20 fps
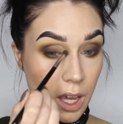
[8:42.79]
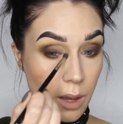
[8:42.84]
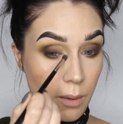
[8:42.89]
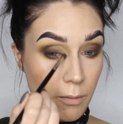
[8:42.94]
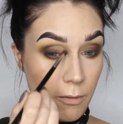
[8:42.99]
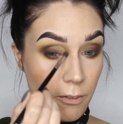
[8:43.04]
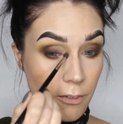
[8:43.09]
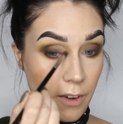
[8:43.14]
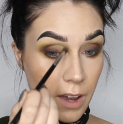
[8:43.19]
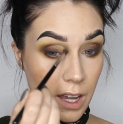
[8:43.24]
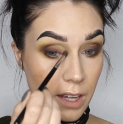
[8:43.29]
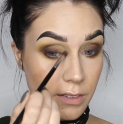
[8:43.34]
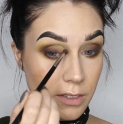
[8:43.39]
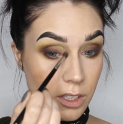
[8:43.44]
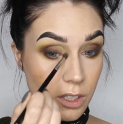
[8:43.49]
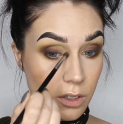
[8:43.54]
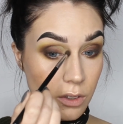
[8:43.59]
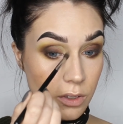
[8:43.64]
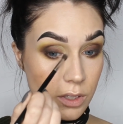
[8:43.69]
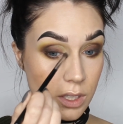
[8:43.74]

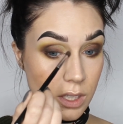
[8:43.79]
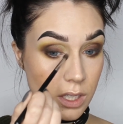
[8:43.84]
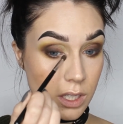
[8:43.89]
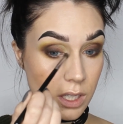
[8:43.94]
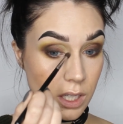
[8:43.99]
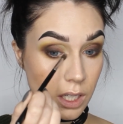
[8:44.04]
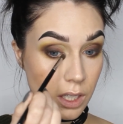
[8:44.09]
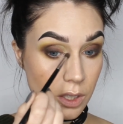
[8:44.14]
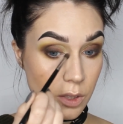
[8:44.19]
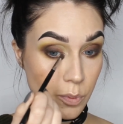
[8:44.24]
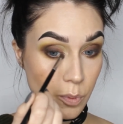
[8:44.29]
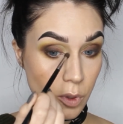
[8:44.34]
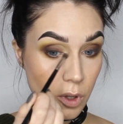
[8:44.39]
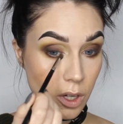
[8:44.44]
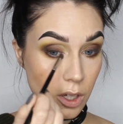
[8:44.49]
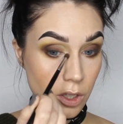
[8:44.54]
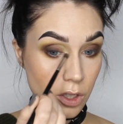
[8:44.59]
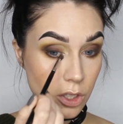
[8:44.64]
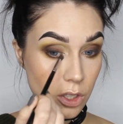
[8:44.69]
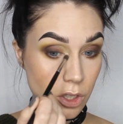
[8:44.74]
M506
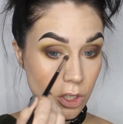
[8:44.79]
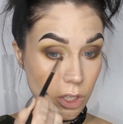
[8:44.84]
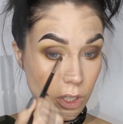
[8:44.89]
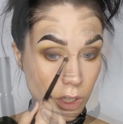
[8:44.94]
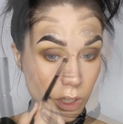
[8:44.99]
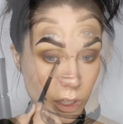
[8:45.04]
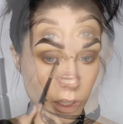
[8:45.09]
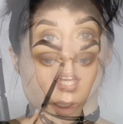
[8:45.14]
brush.